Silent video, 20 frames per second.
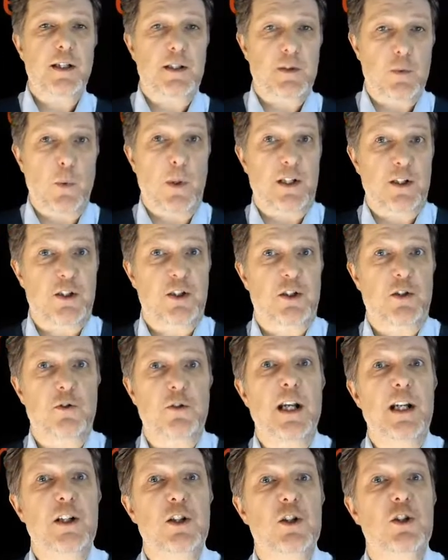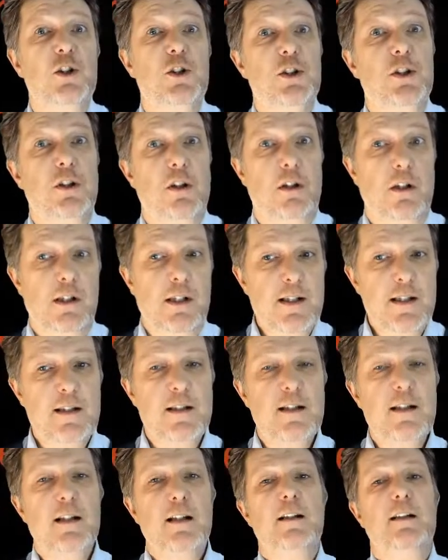That's where the creation
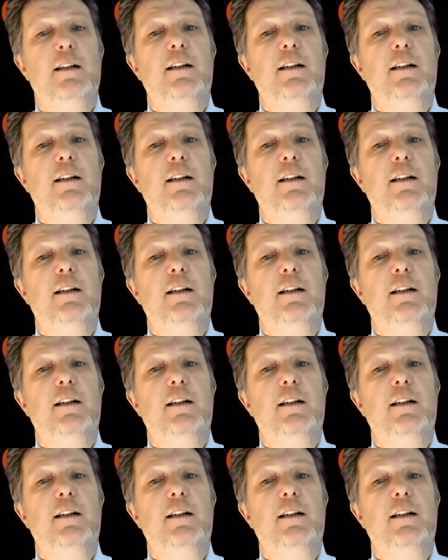starts.